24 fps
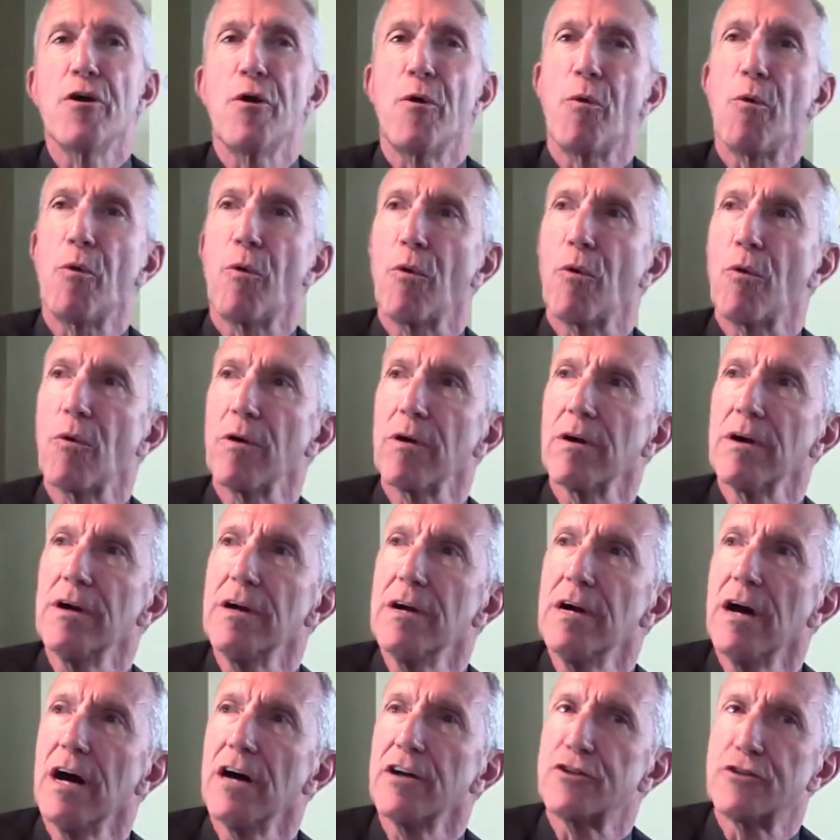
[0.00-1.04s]
or
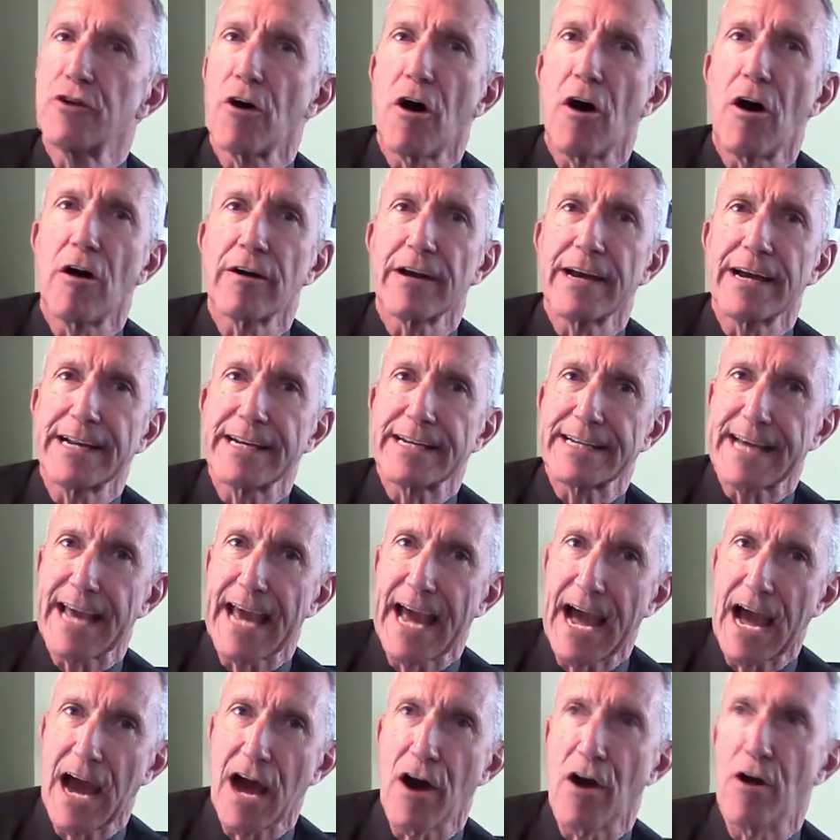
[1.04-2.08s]
a dog and a
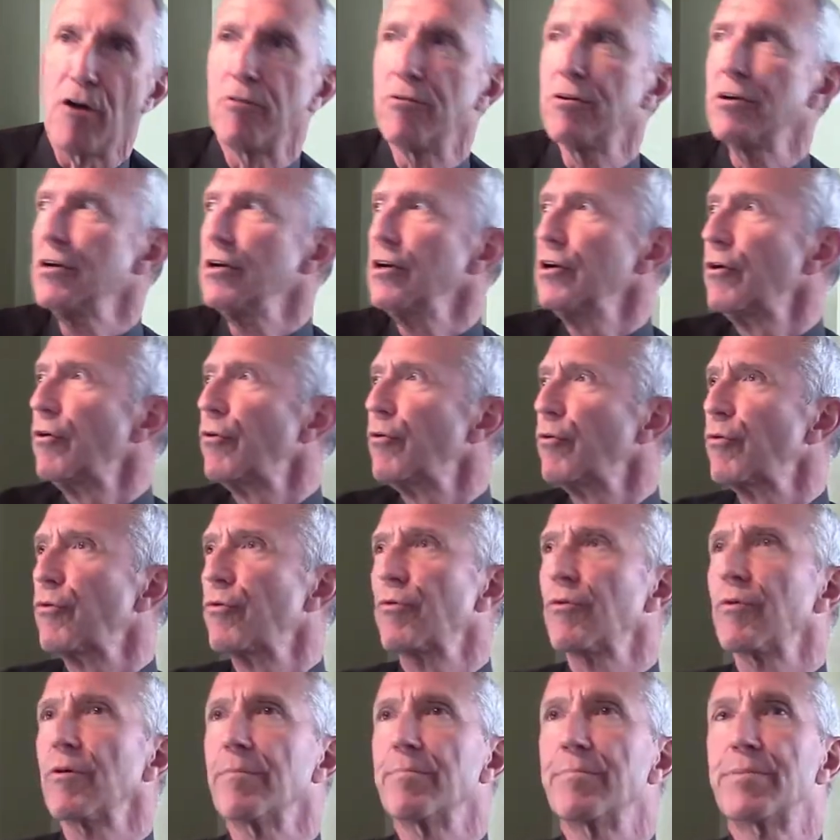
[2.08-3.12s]
cow,
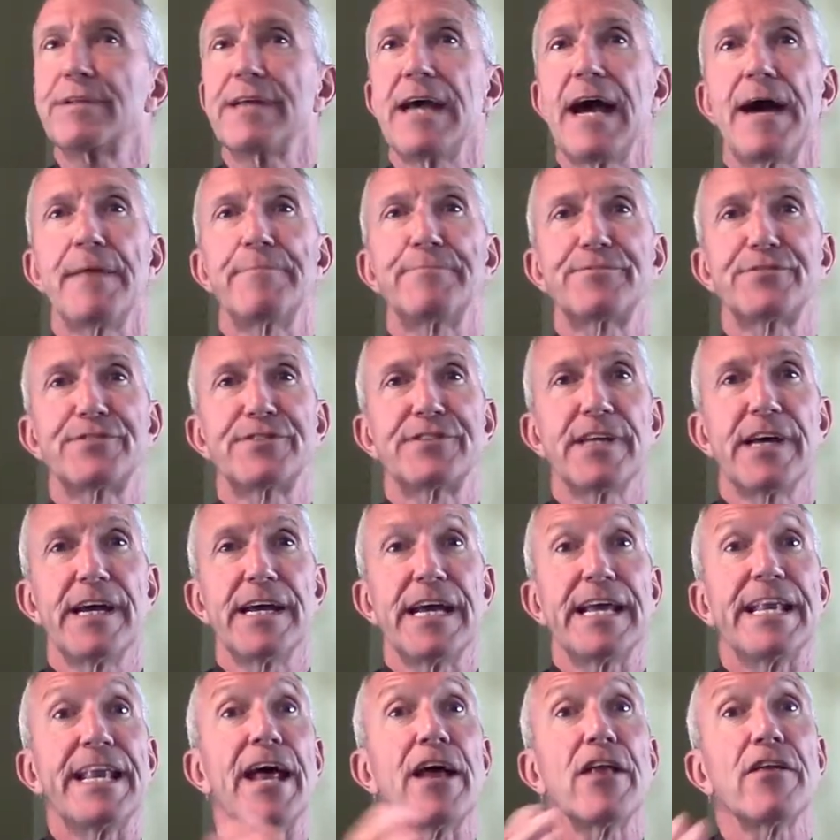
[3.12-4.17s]
or perhaps
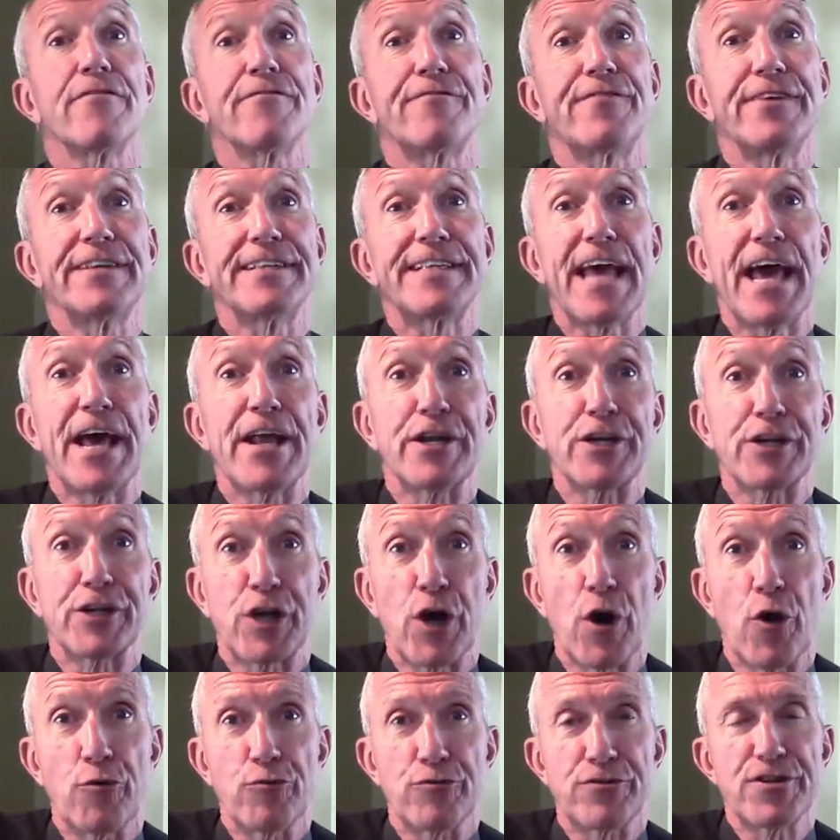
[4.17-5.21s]
say an elephant and a
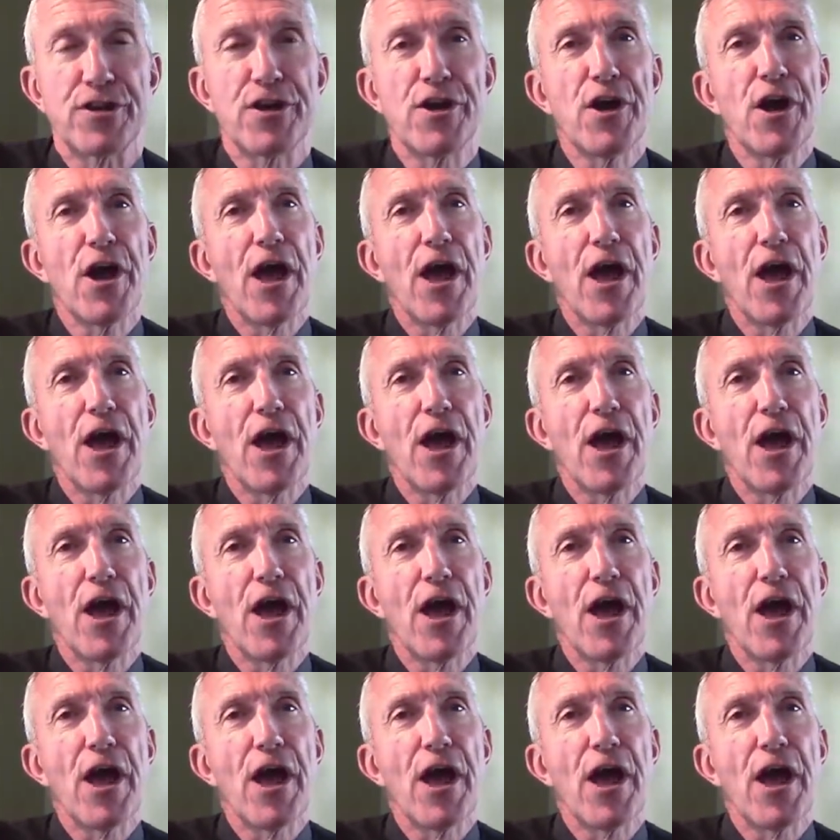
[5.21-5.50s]
goat.